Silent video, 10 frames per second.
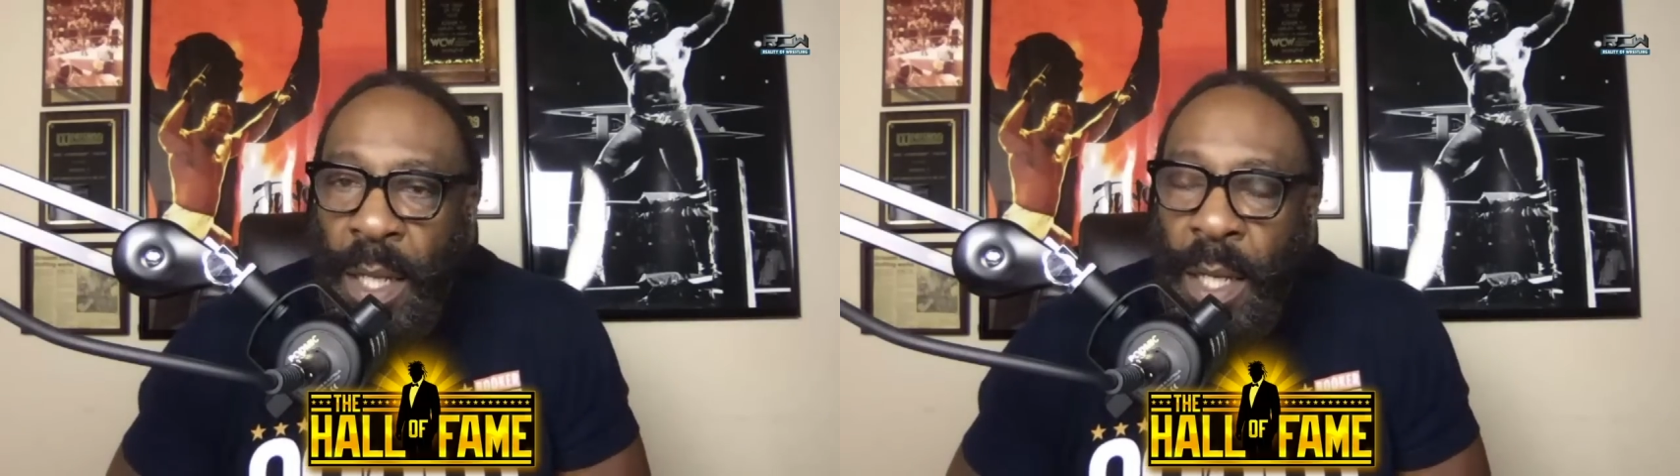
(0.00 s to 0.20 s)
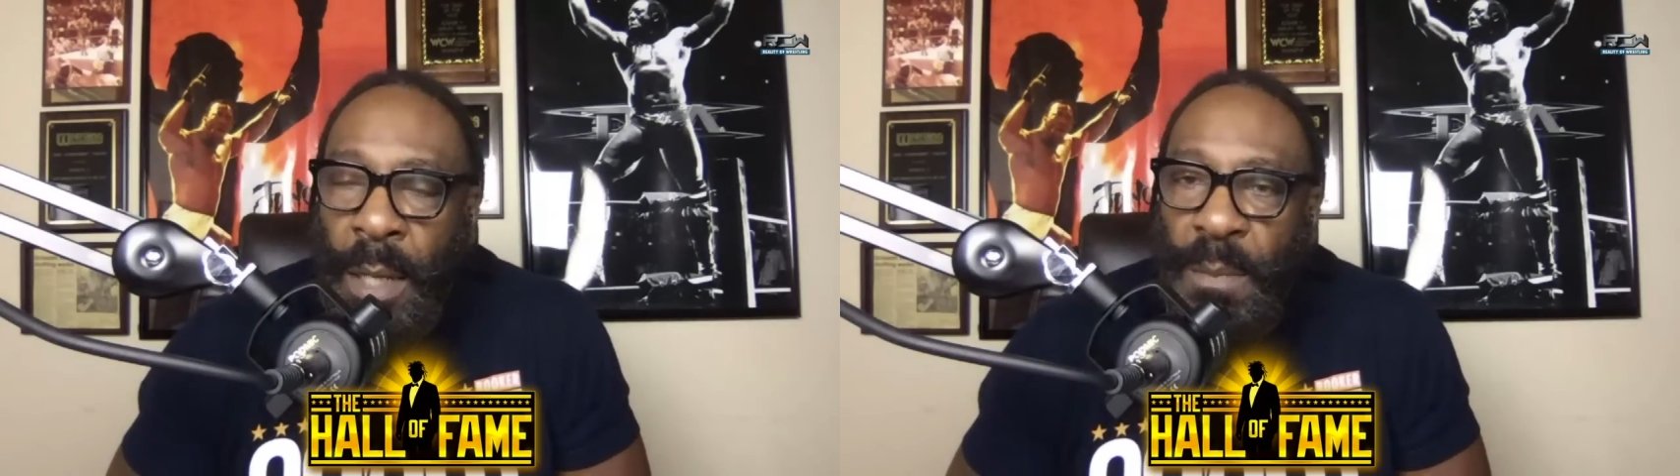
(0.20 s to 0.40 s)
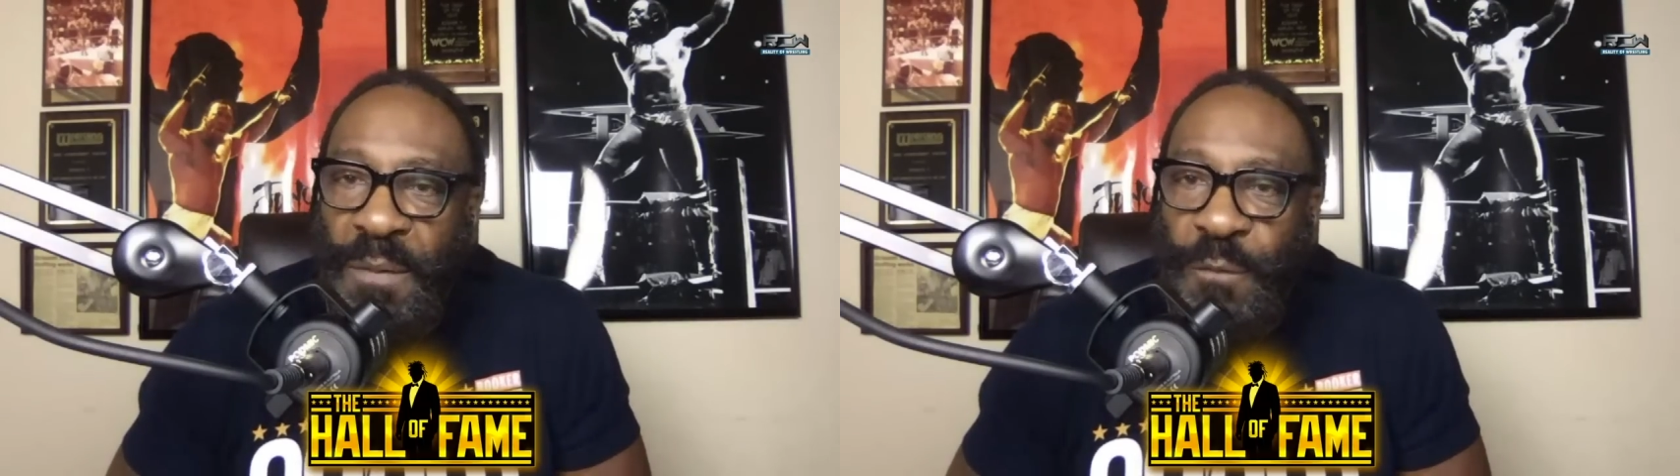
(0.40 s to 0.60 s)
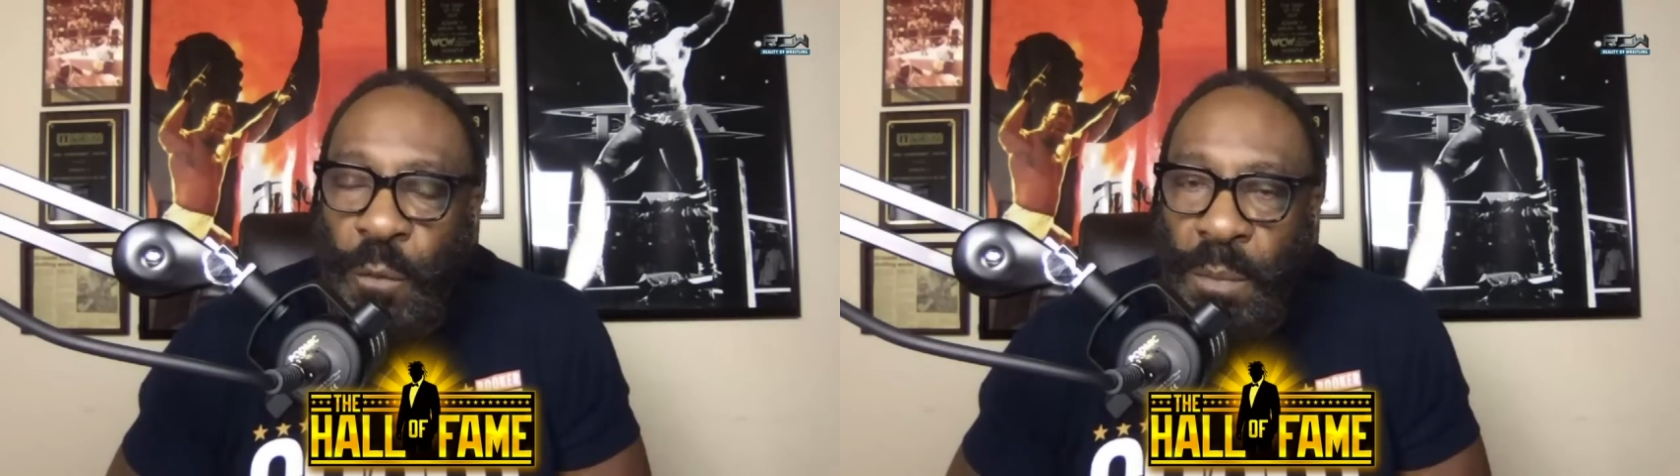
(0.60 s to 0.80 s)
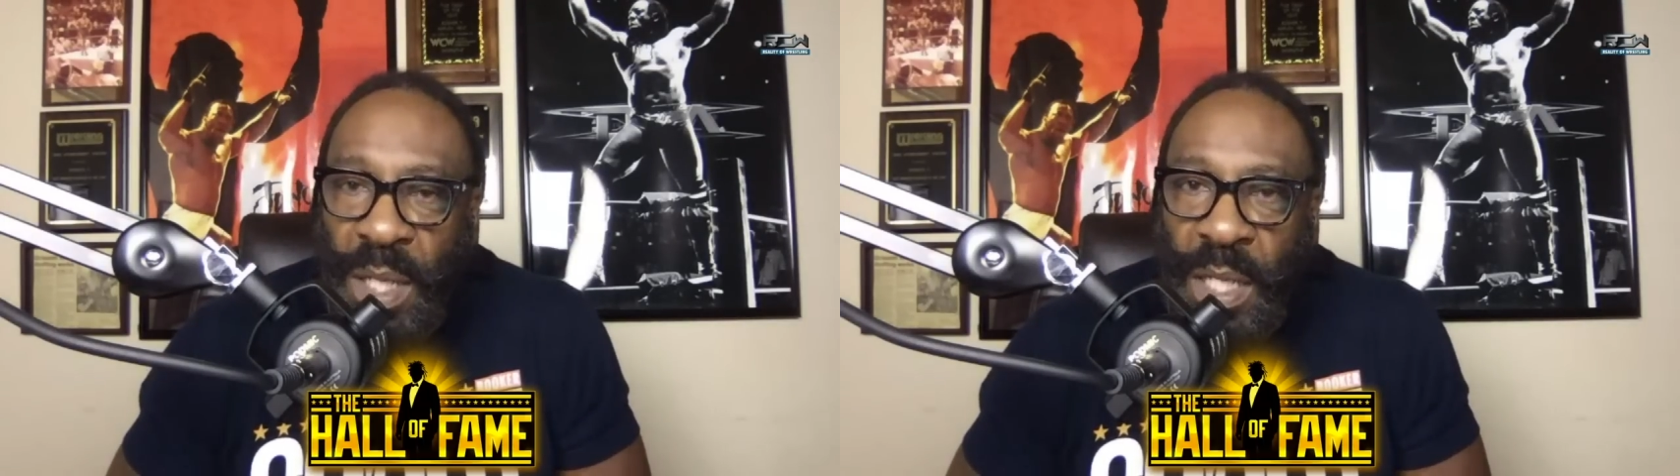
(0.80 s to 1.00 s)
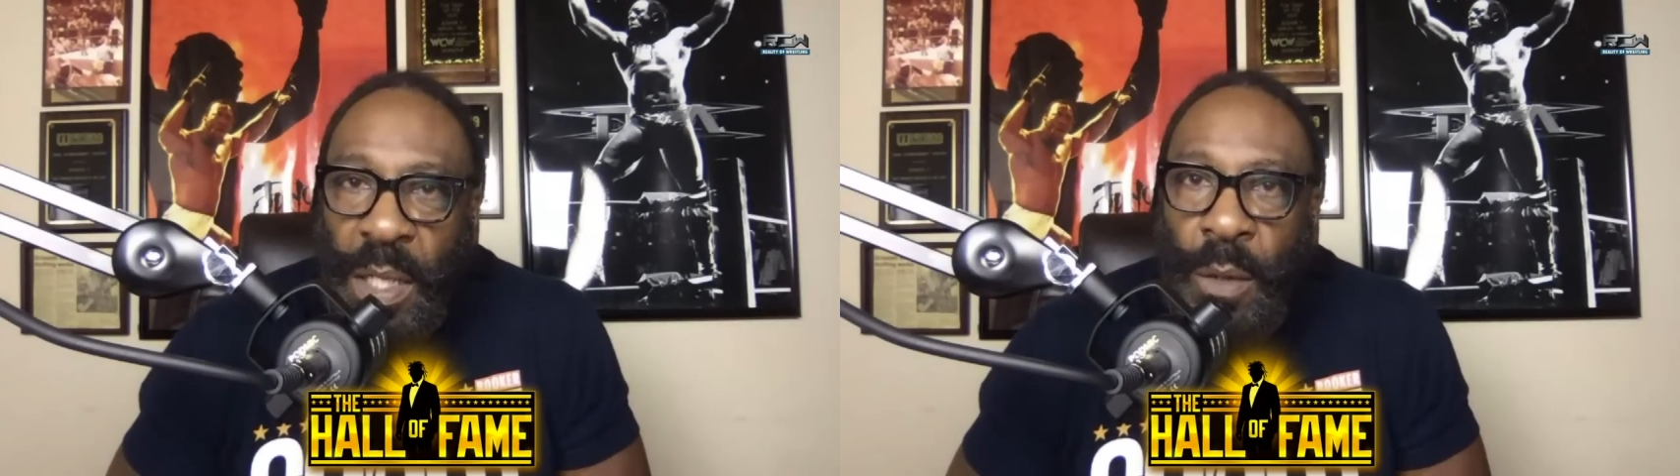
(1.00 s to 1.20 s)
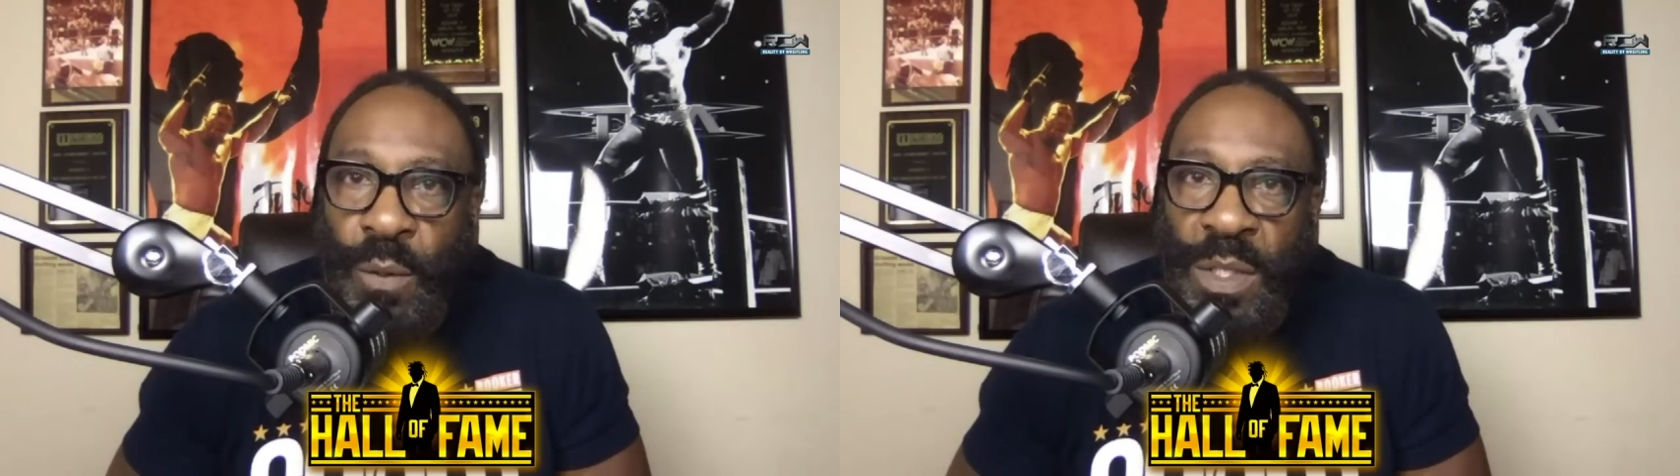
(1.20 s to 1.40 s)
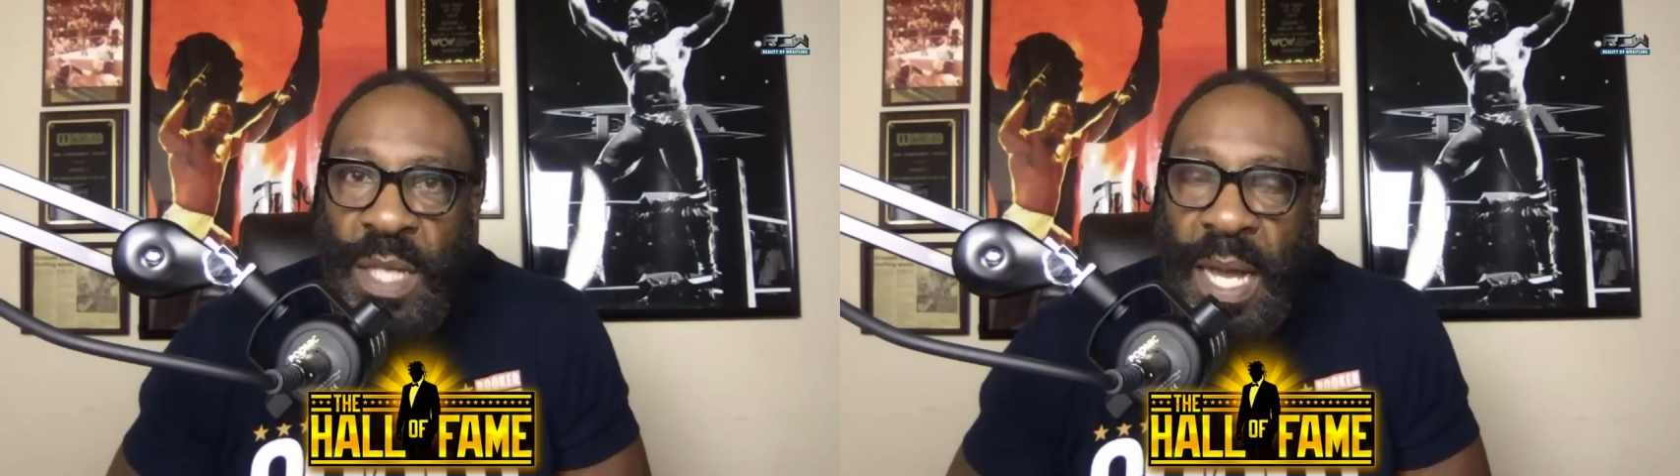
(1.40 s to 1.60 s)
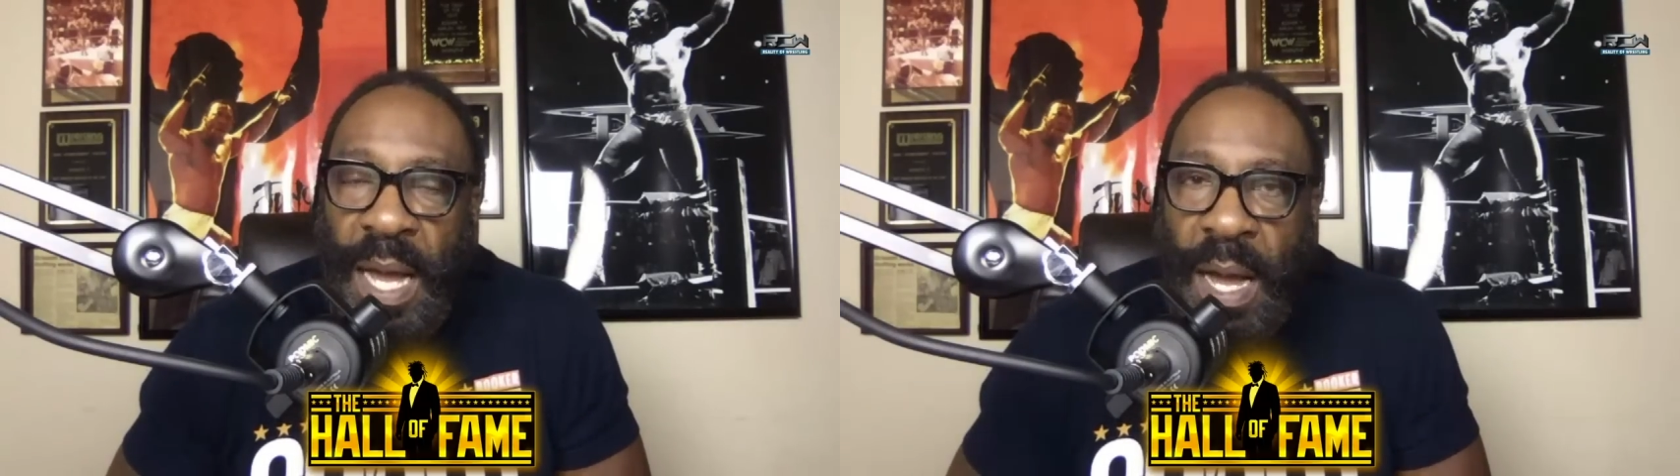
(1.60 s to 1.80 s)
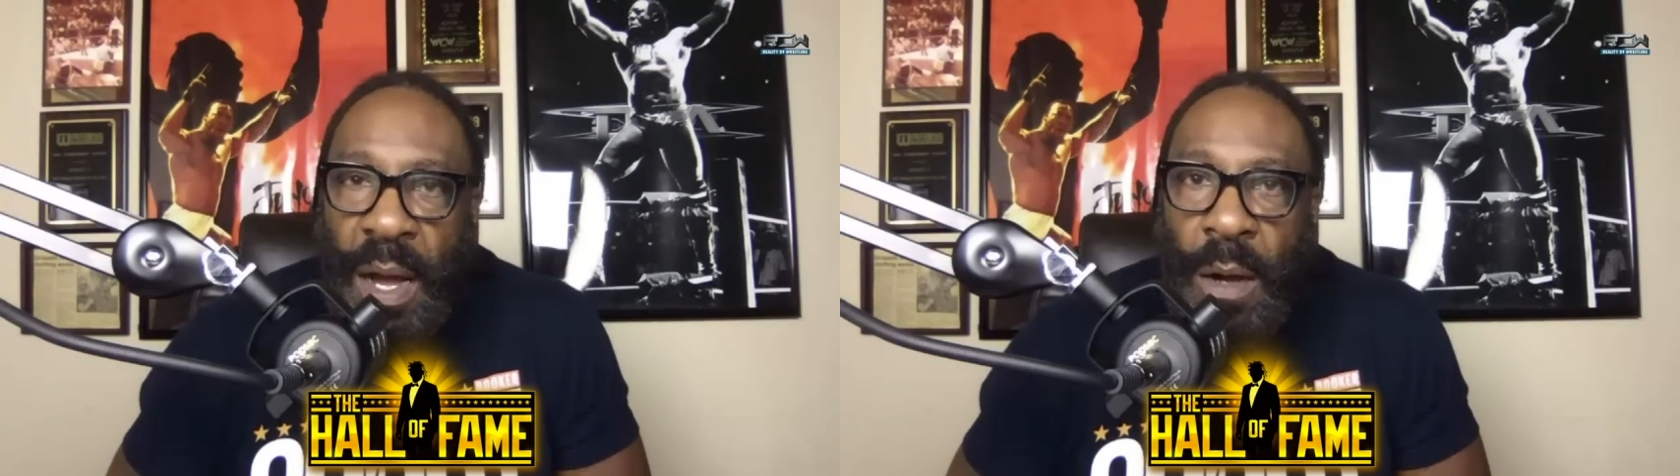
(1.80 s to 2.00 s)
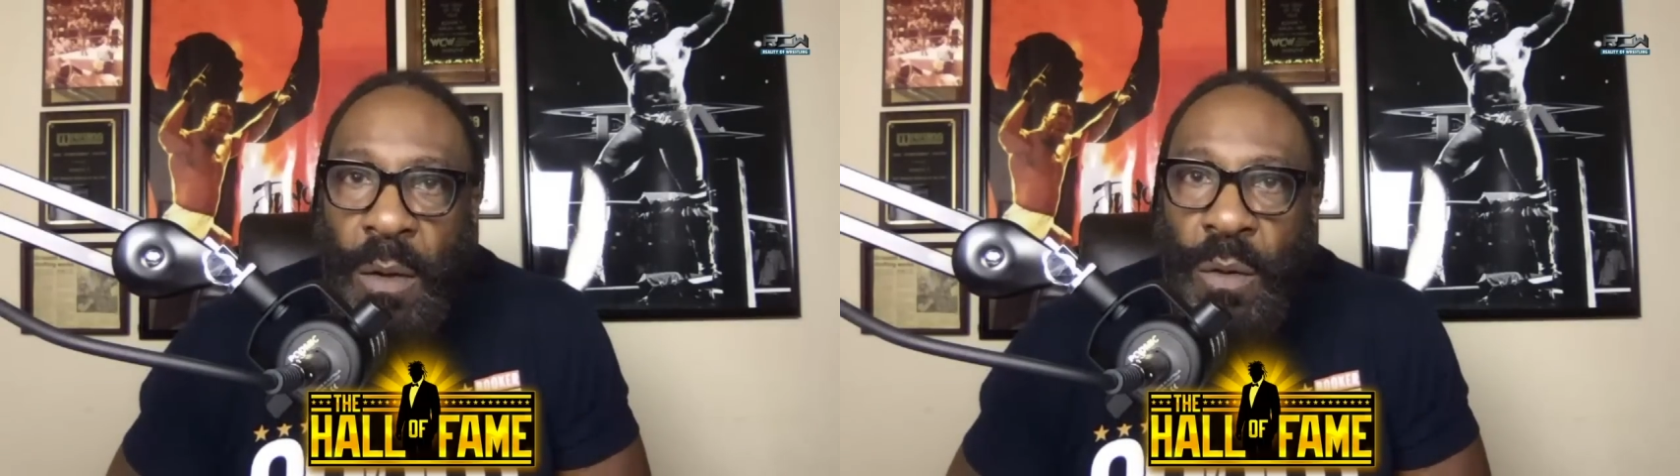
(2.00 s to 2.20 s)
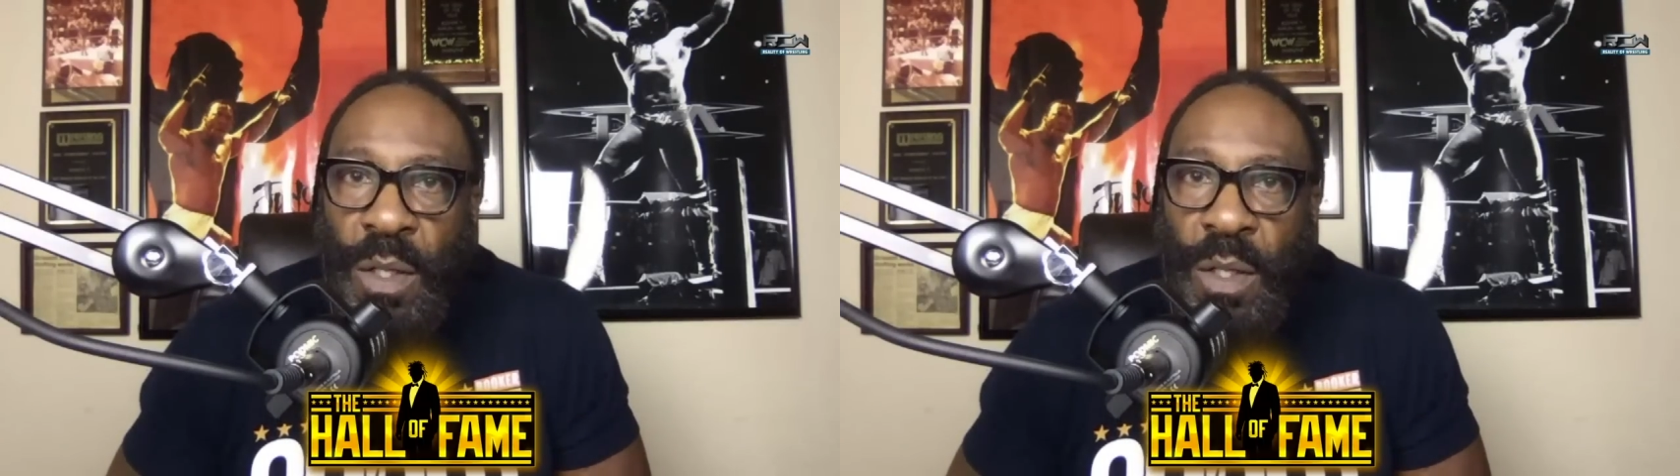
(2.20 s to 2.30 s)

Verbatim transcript: Um, but for me, it was how